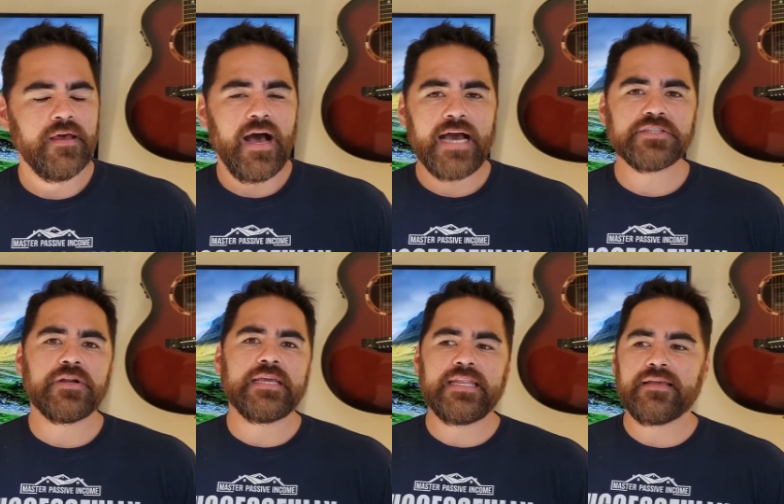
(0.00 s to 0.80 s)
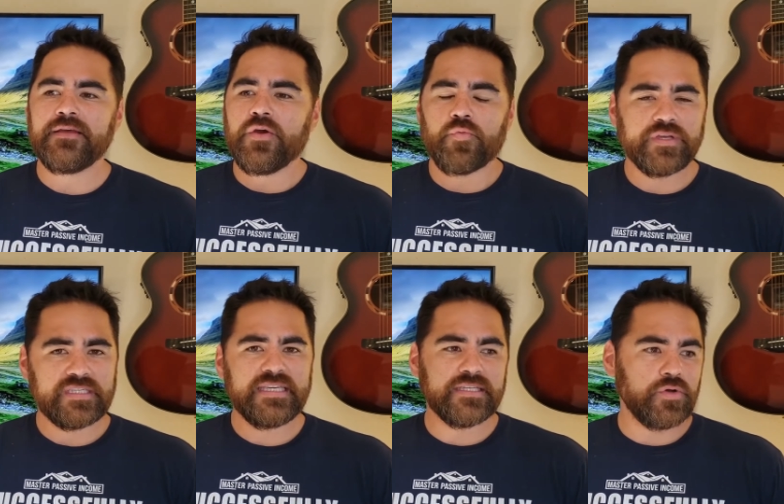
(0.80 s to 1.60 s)
I started getting
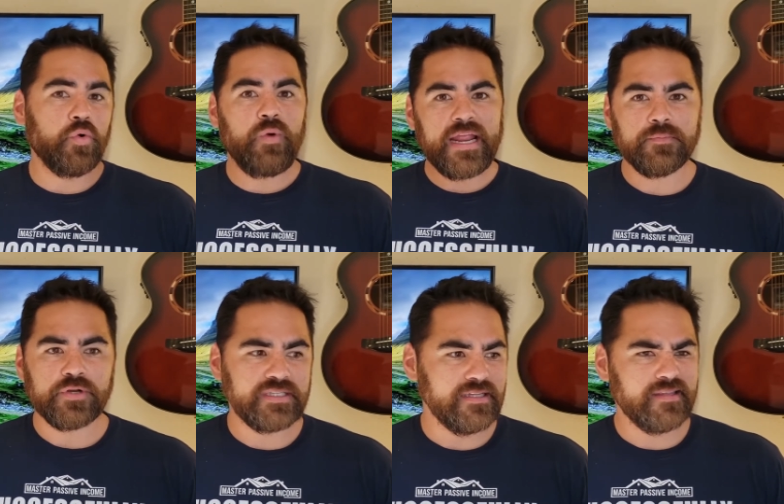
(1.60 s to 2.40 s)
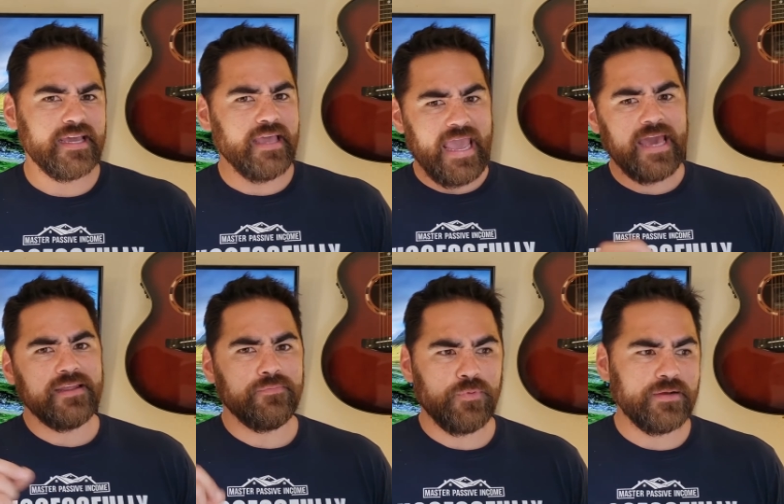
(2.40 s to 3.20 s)
receipts or random receipts, like
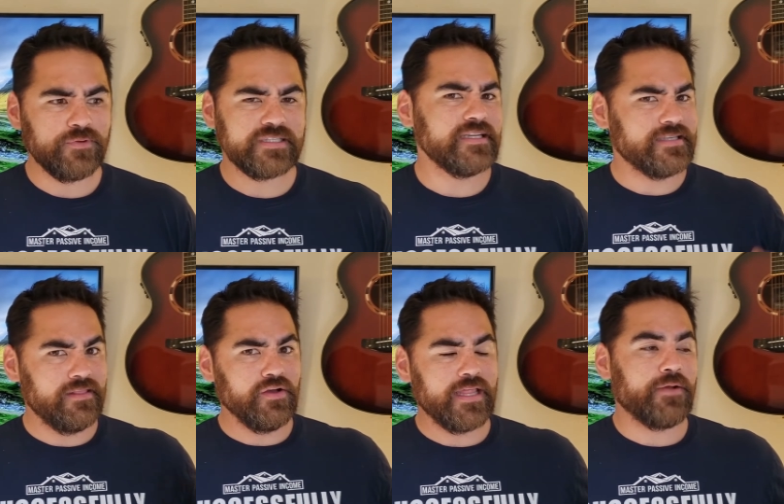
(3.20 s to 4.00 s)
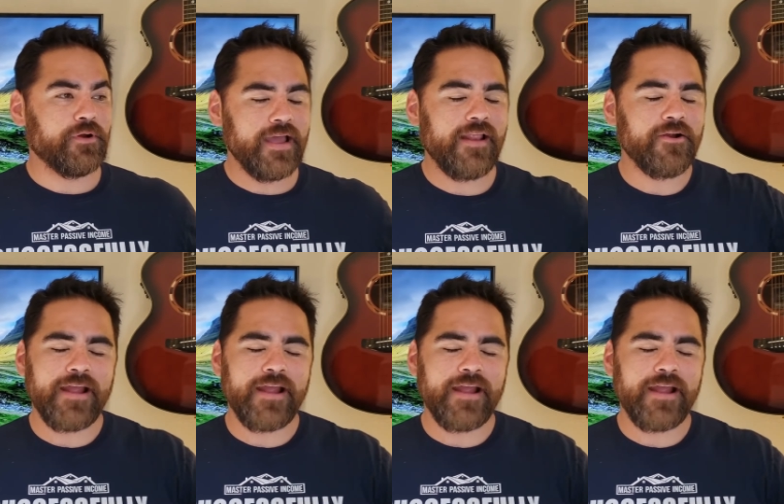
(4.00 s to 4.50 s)
handwritten receipts that looked like were her